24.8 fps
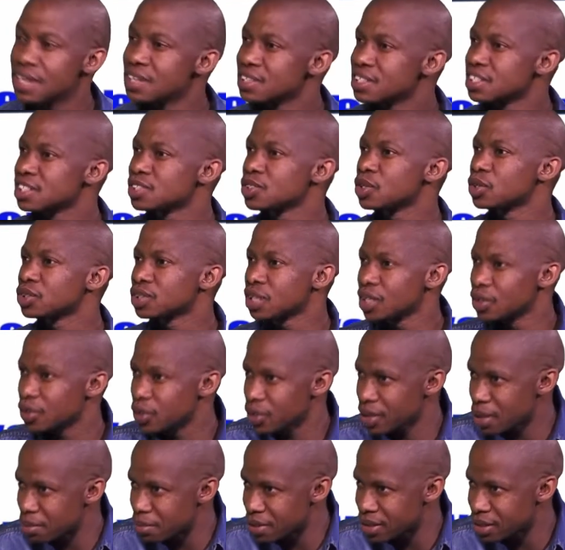She's
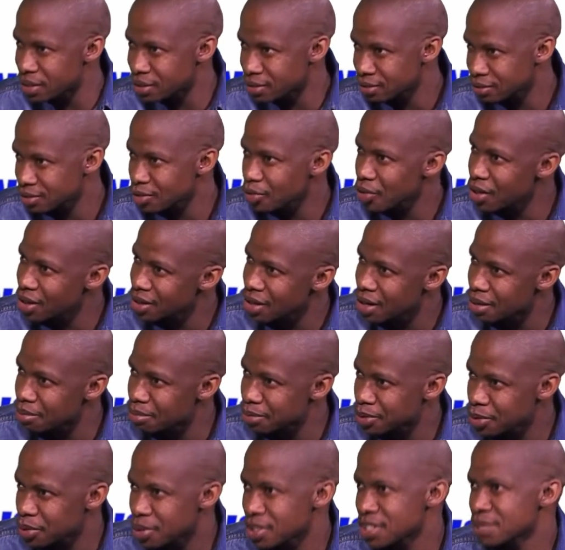Noluthando Dlamini.
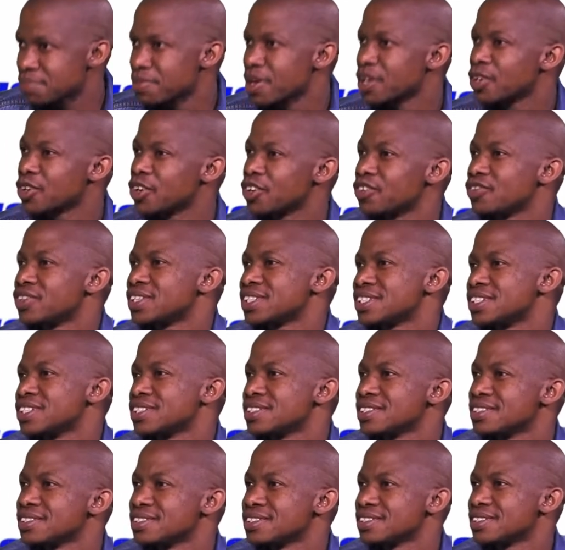Welcome to Inspired
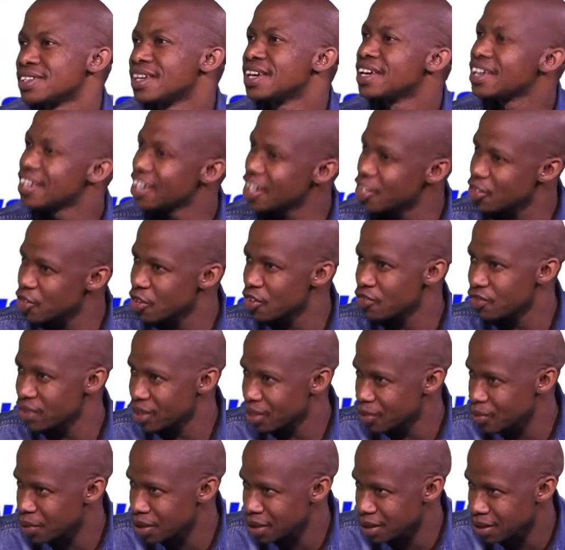Conversations, and you are
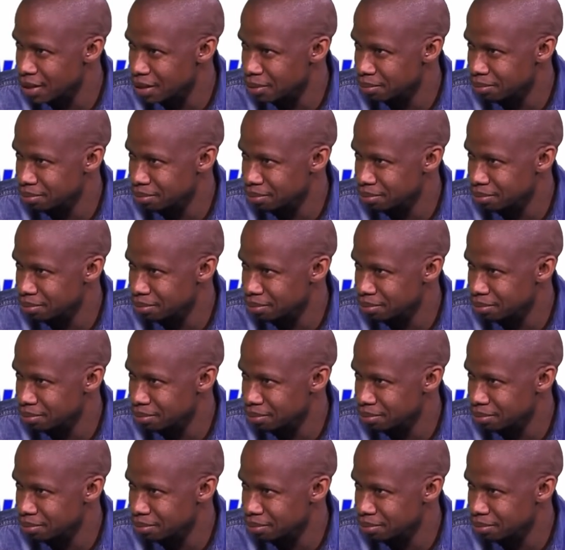very welcome.